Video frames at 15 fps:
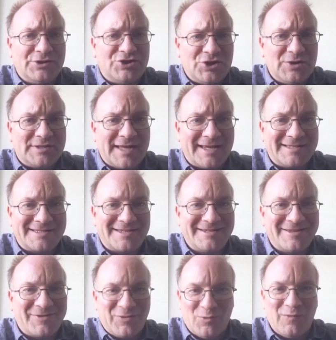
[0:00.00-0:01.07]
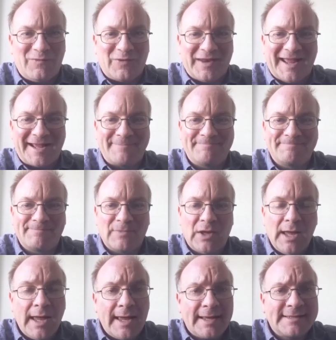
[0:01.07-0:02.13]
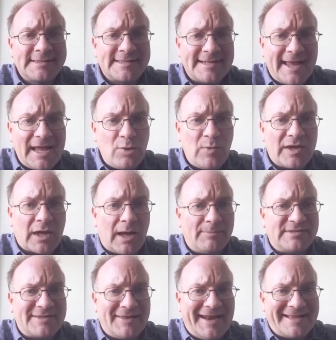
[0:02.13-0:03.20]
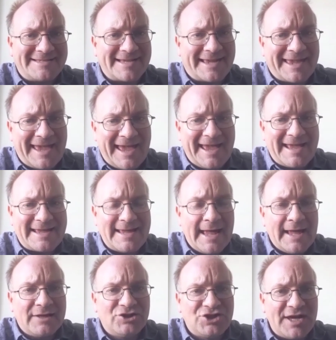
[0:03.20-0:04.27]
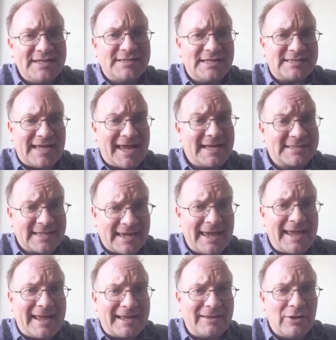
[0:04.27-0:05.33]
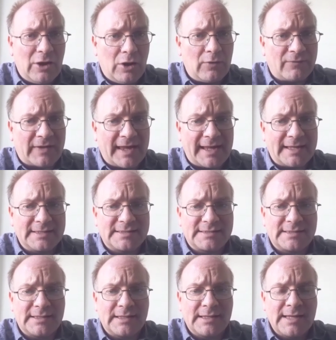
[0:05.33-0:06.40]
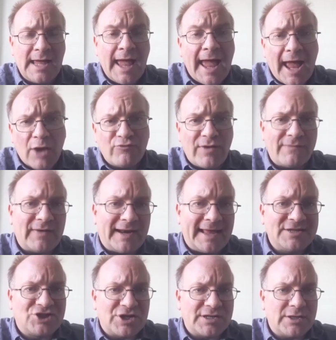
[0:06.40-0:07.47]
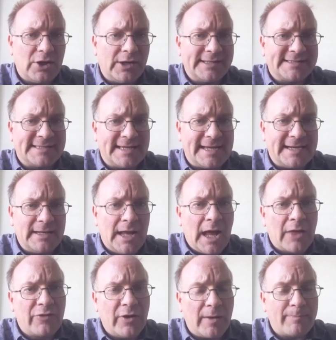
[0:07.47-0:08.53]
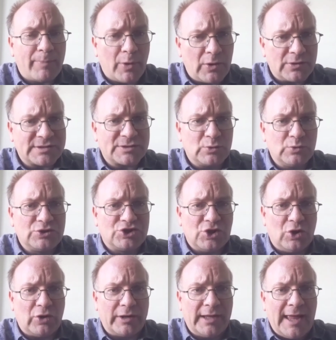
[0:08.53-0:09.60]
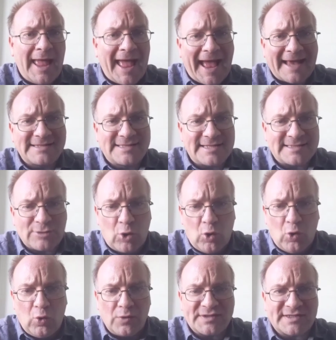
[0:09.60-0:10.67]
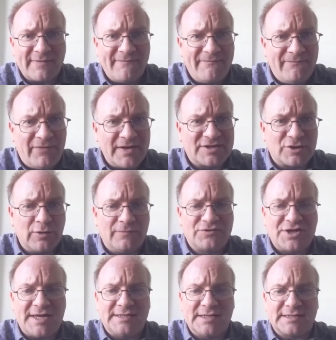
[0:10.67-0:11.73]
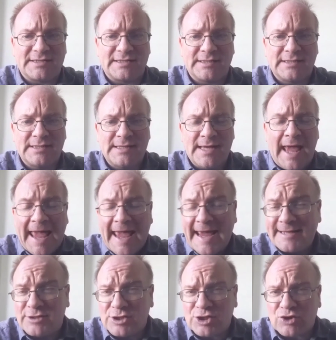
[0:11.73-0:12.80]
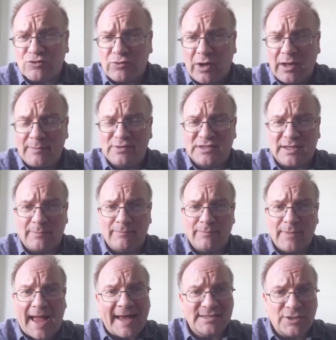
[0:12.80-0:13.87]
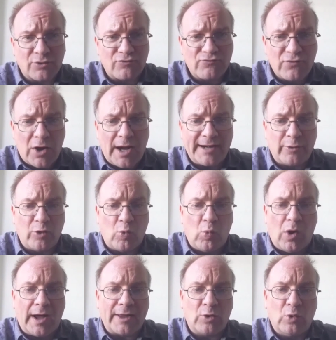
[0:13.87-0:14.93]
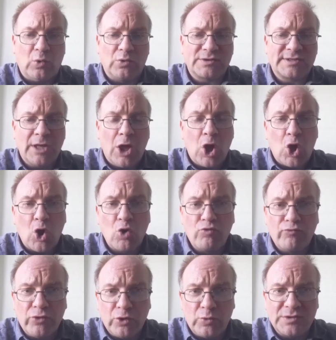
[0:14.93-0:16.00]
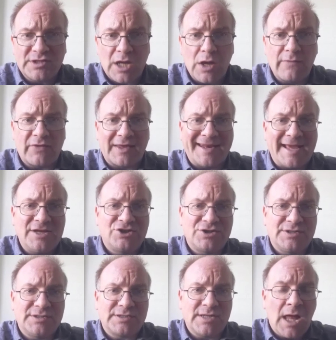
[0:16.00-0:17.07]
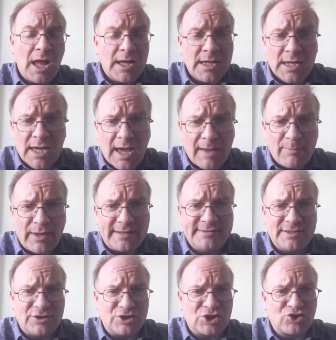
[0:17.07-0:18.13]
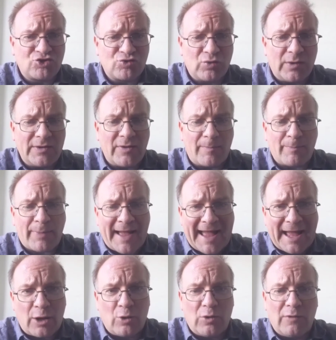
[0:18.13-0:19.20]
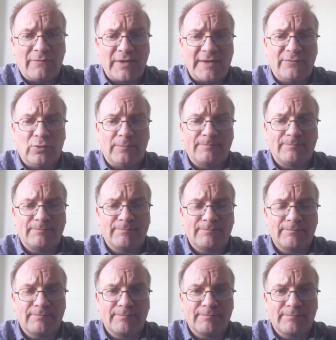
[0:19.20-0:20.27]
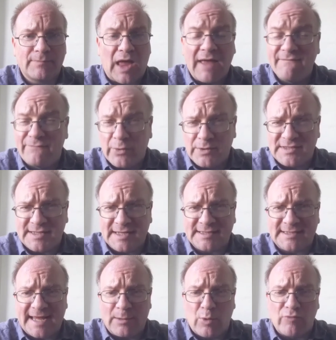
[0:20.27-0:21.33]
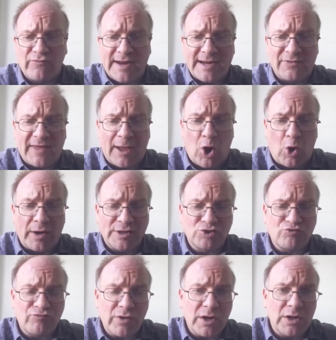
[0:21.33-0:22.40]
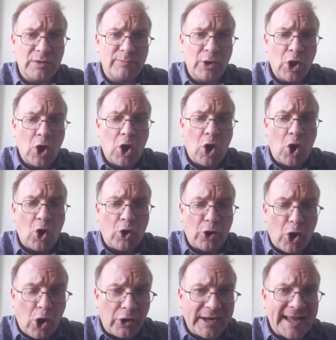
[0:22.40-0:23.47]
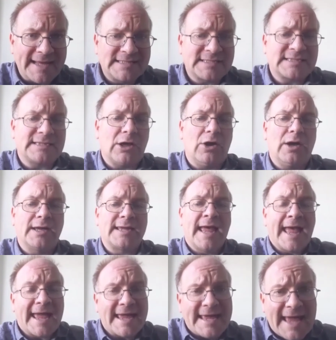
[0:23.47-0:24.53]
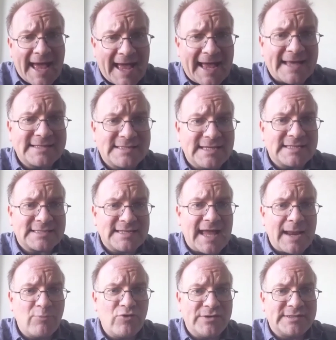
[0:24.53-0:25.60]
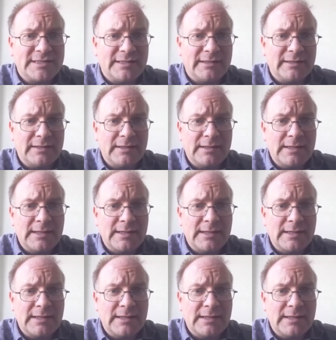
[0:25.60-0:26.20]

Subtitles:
to Tuesday's Thought for the Day. Today we come to the letter K. Jesus is King of Kings. In Revelation 19, the Apostle John has this awesome vision of Jesus. He describes him as the rider on the white horse who rules over the nations, coming to destroy the power of evil. In verse 16, we read that on his robe, on his thigh, he has this name written,